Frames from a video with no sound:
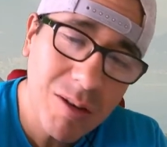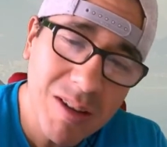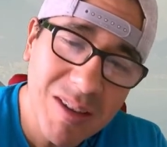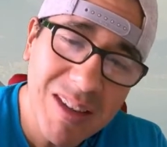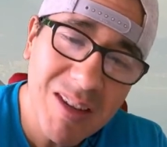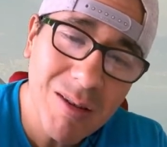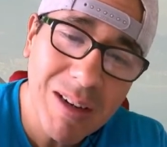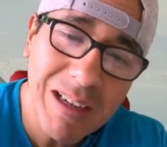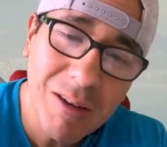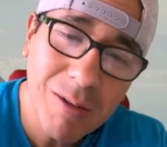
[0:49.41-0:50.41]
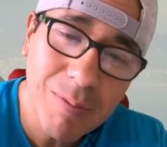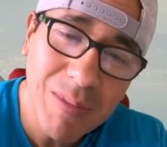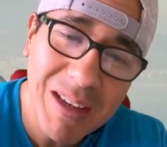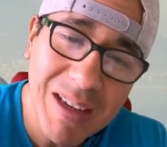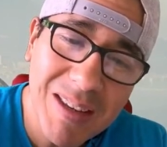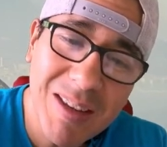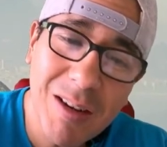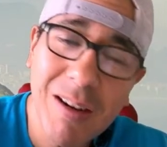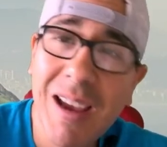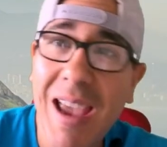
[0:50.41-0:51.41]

because these are a little easier.